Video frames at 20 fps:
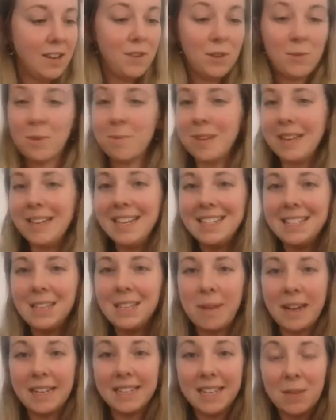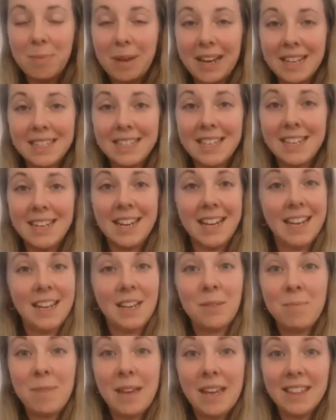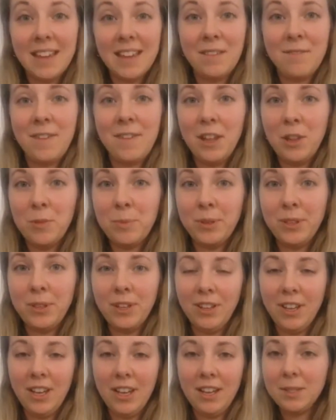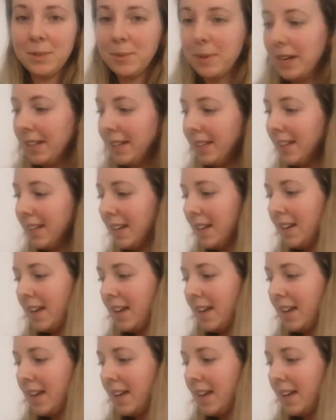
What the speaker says: If you want my knitted basket pattern, I can make that available online as well.